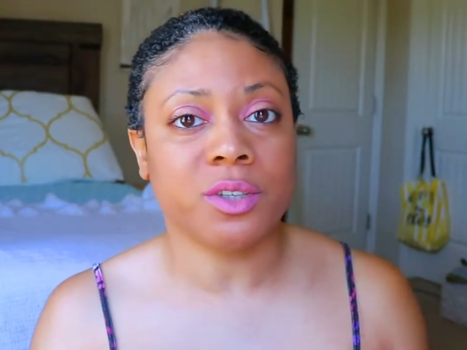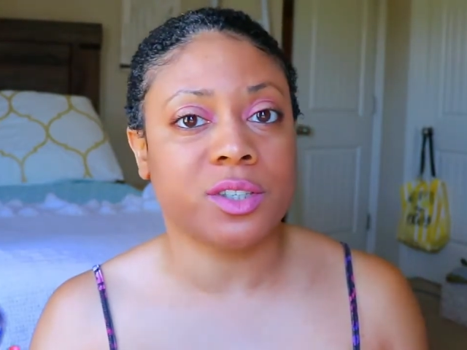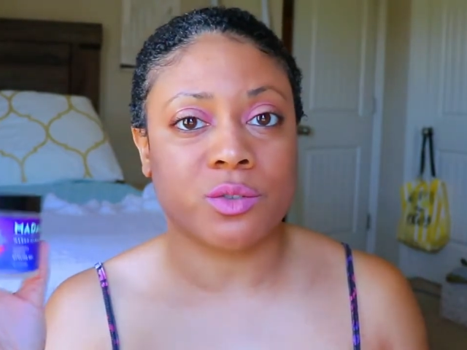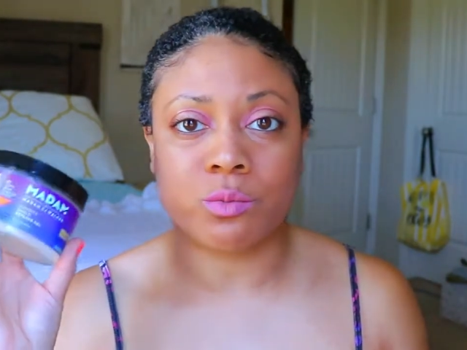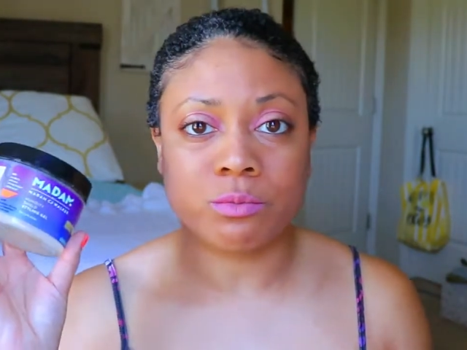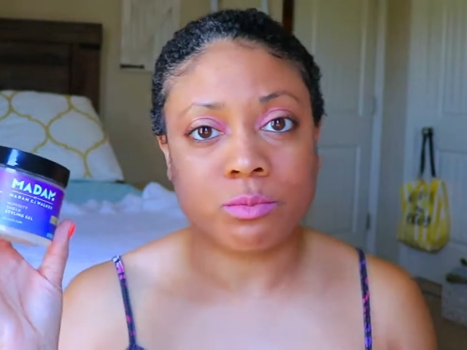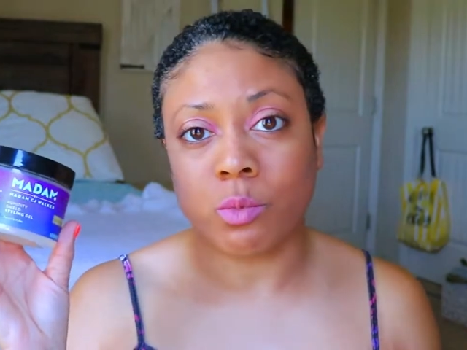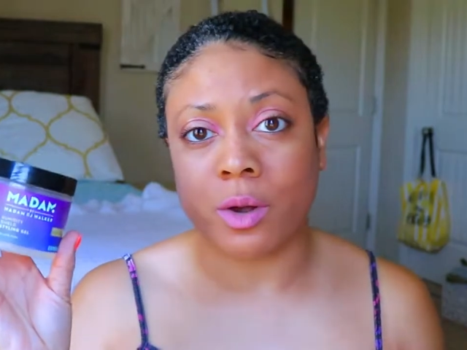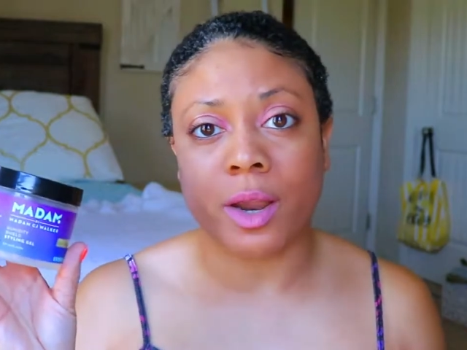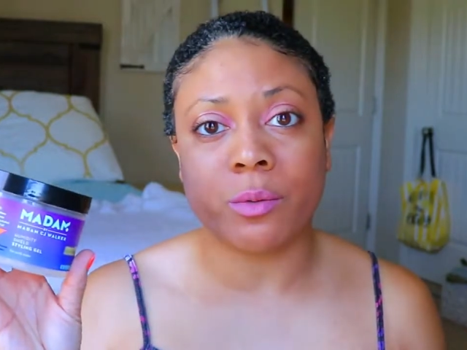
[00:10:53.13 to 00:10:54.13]
This is
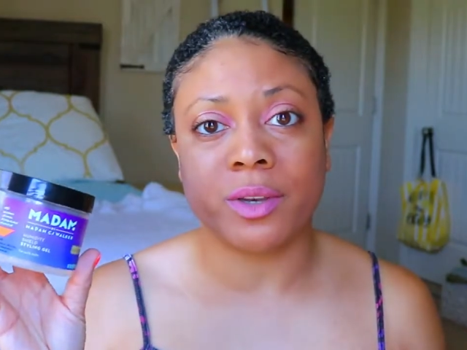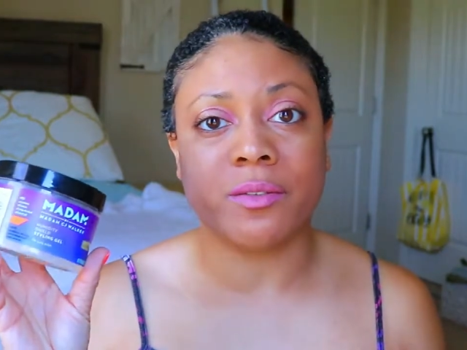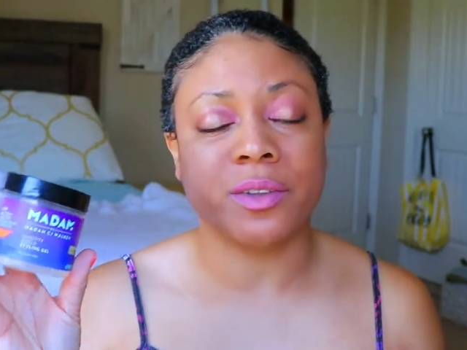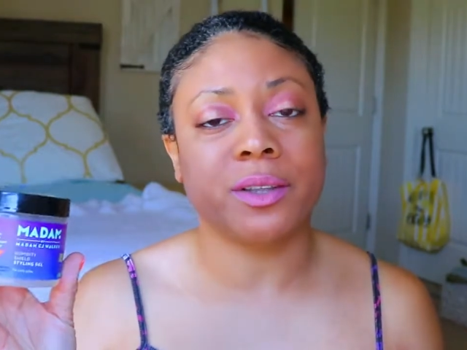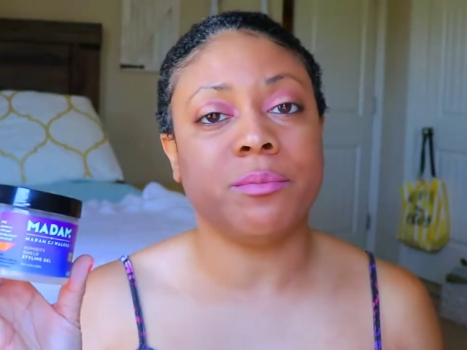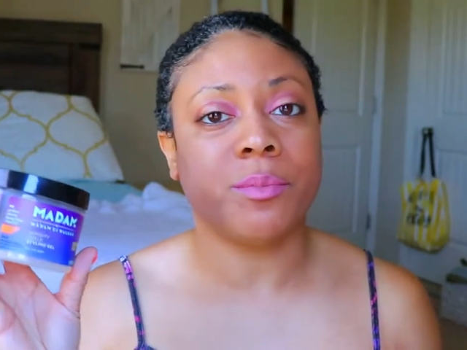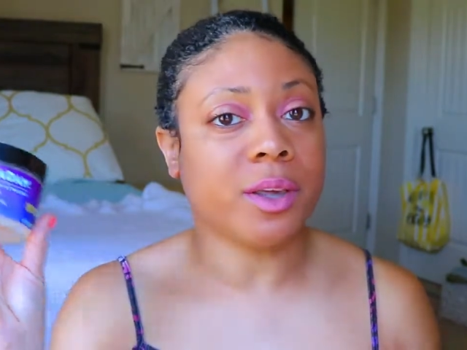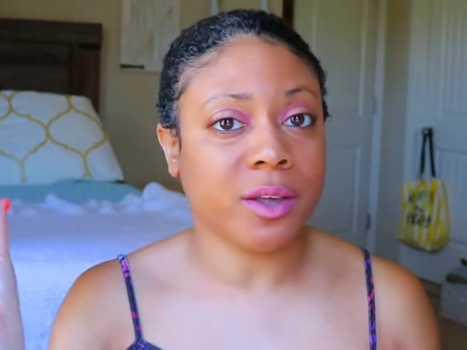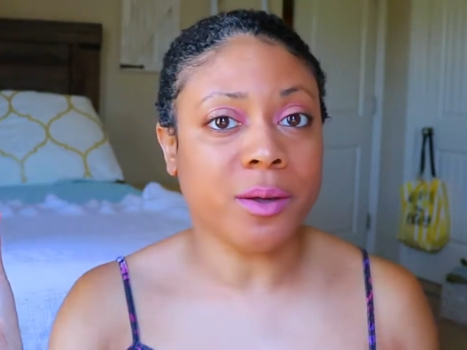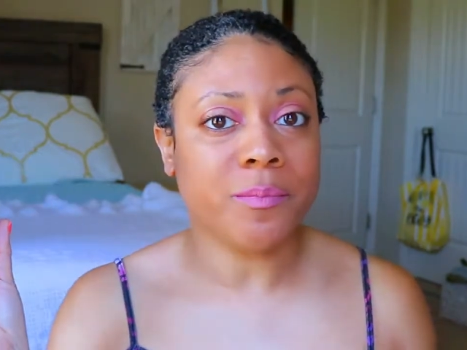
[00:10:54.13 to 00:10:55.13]
one I would definitely
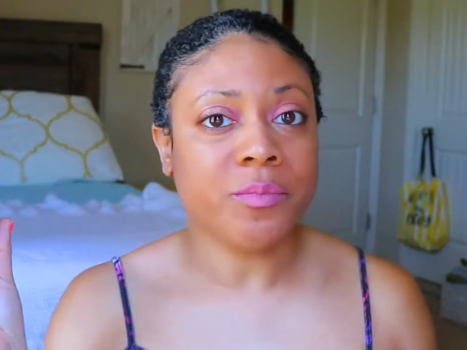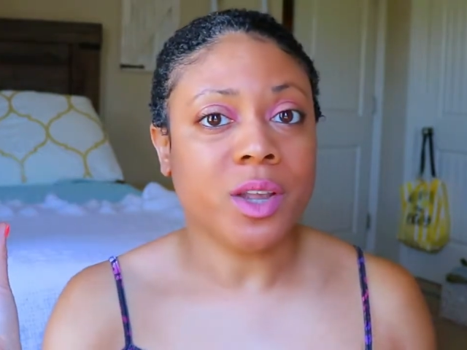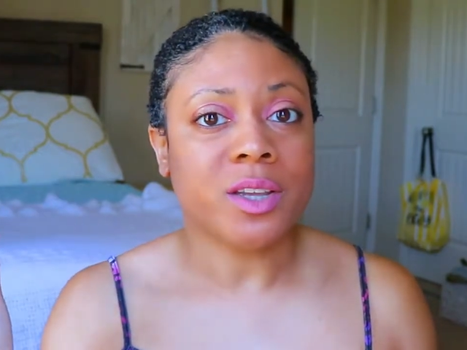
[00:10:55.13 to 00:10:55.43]
pick up.